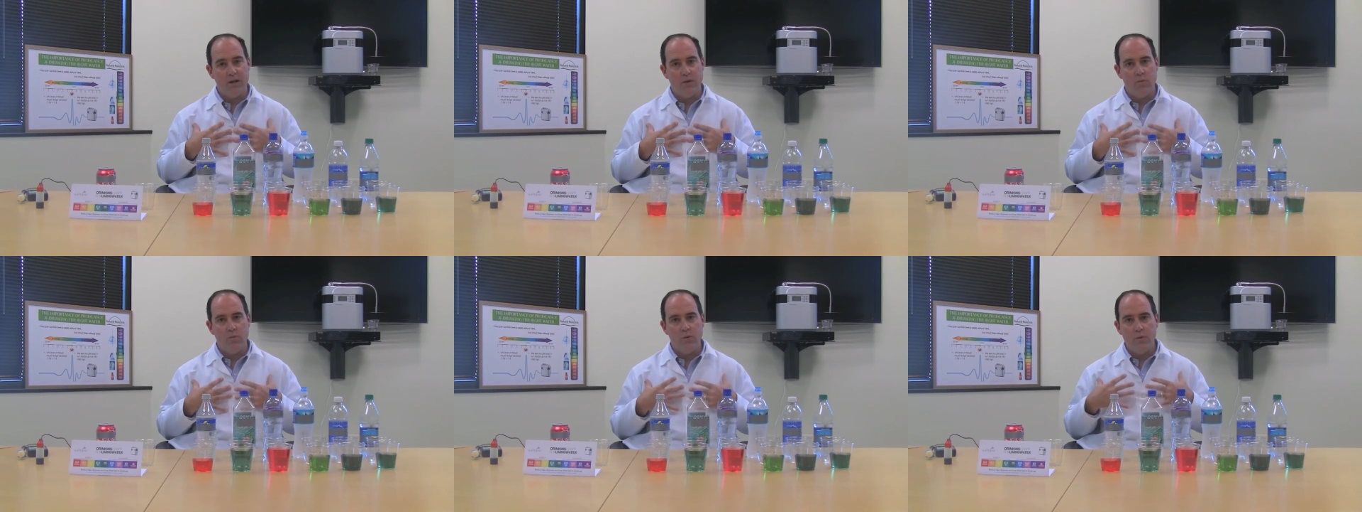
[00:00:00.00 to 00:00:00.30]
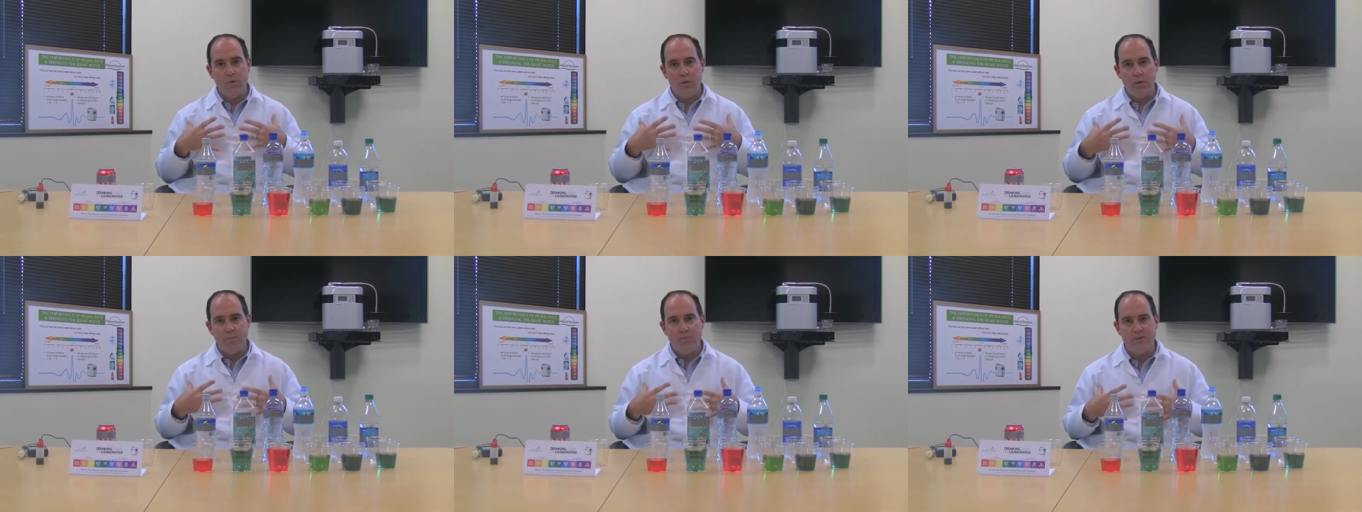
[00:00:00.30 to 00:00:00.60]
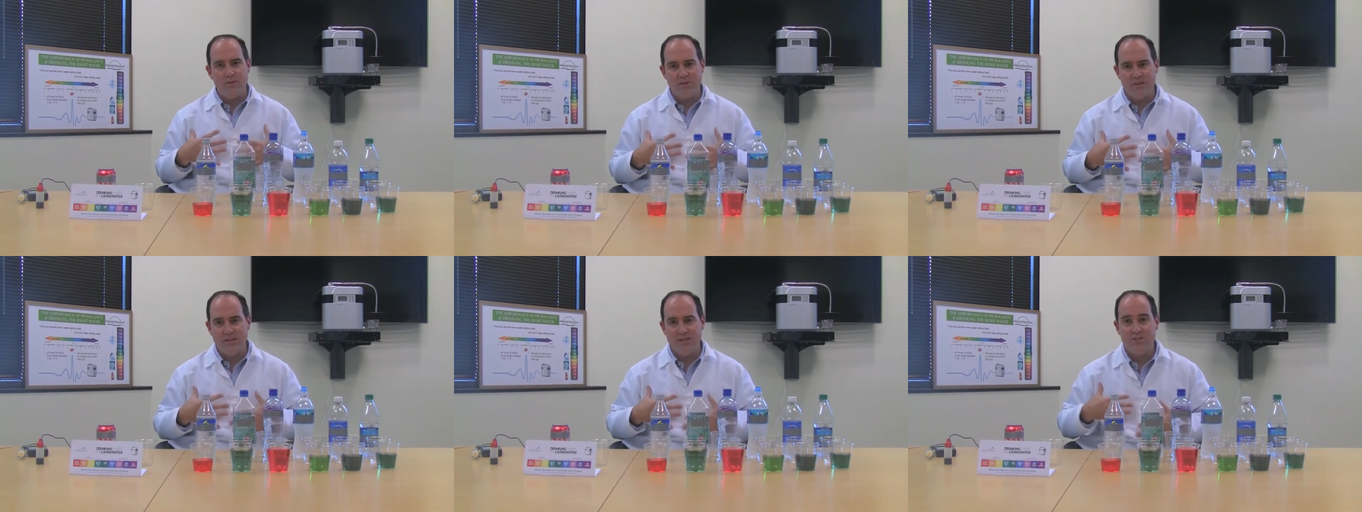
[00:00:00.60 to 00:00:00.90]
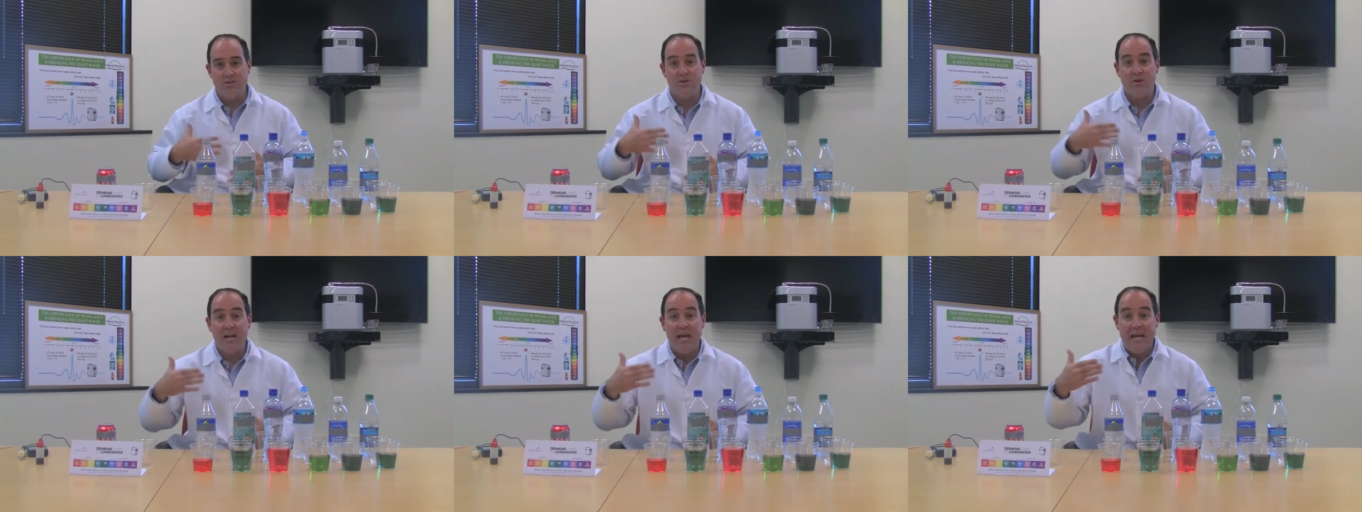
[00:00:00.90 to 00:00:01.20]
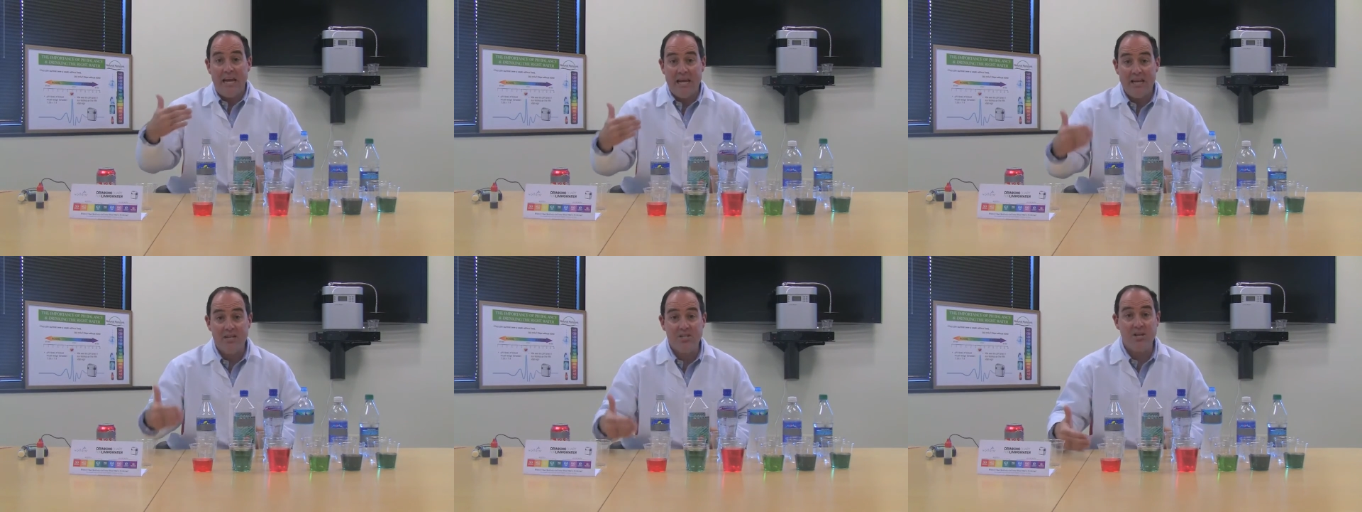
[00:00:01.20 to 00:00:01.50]
We don't want to put things that are
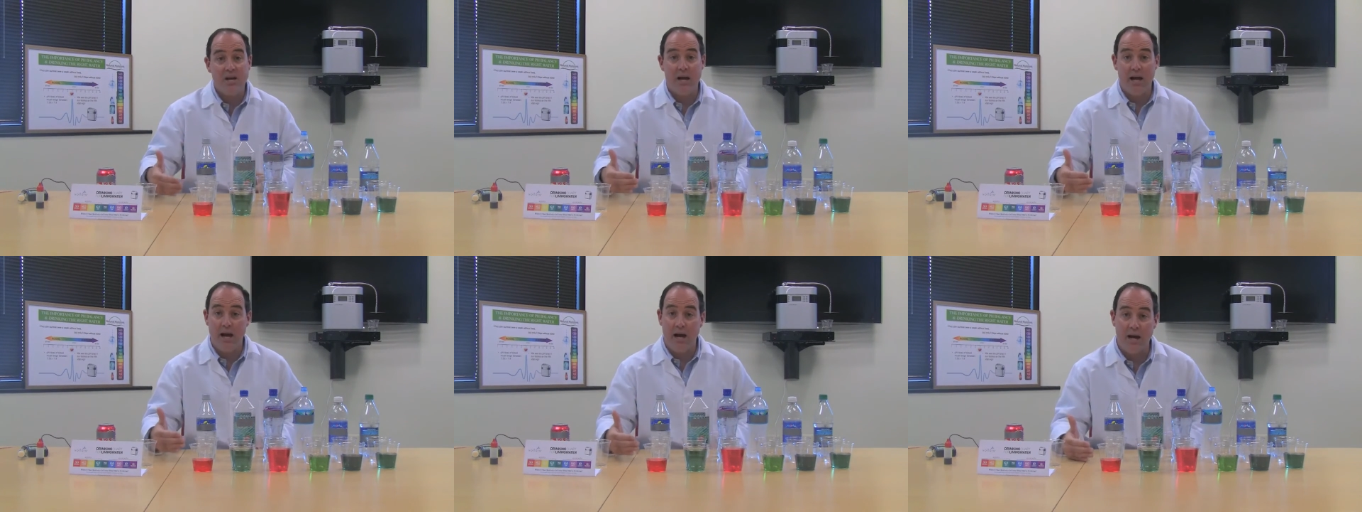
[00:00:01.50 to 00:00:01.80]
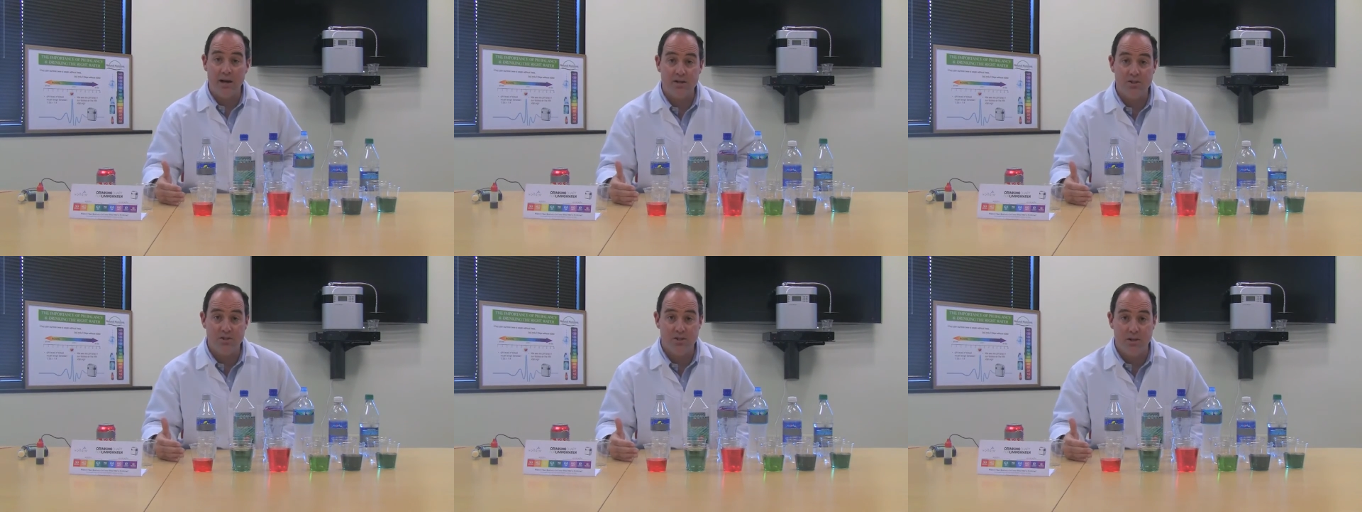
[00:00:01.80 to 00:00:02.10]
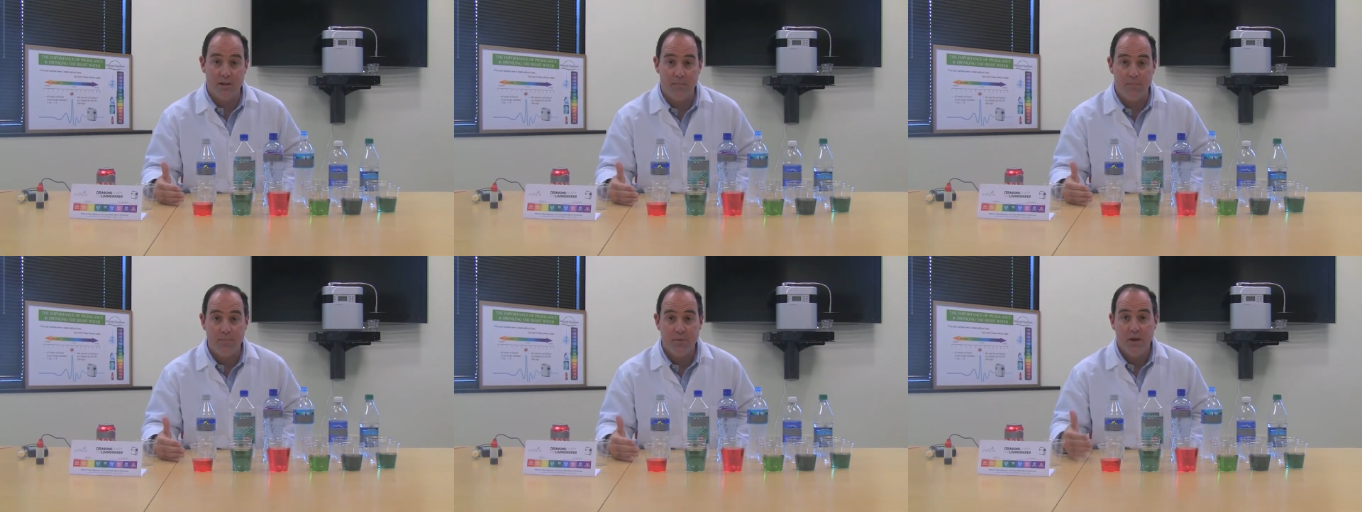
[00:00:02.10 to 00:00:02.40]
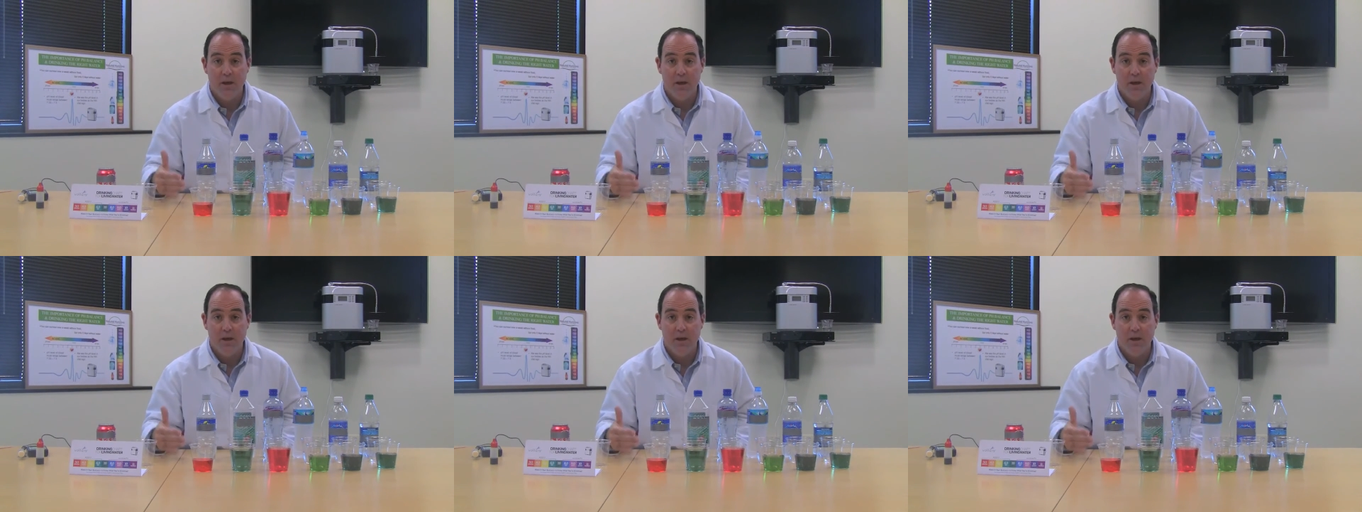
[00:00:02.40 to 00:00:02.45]
antioxidant.